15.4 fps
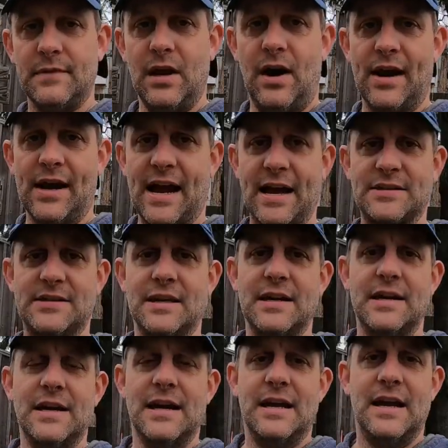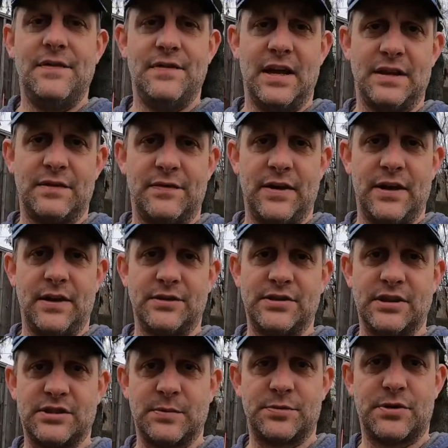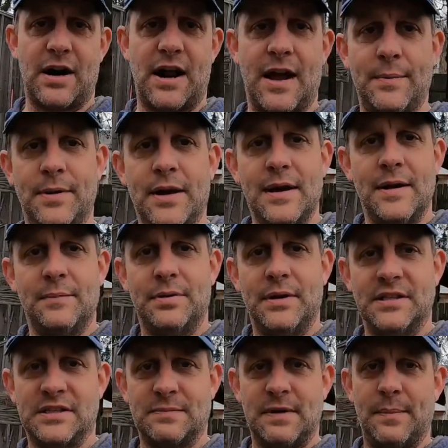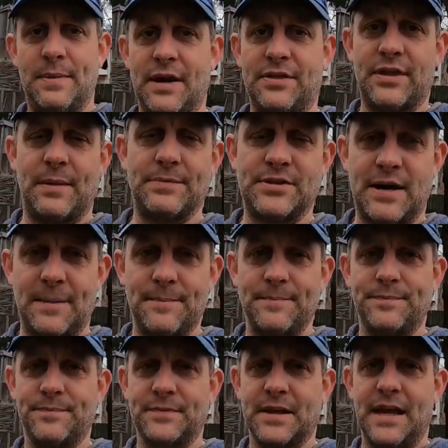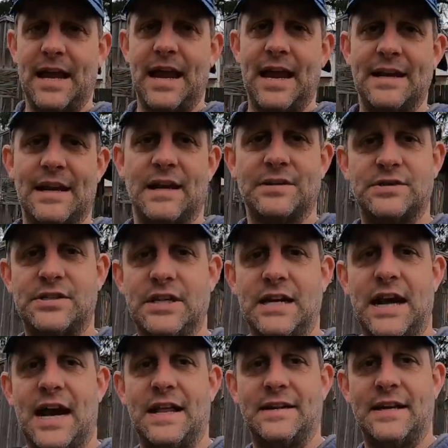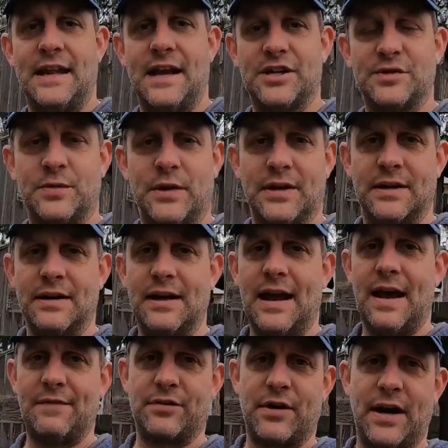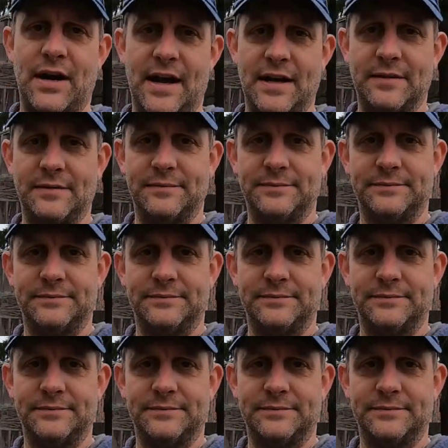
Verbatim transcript: Alright guys, if you like the videos, hit subscribe, please give me a big thumbs up, and I'll see you on the next one. Have a great night.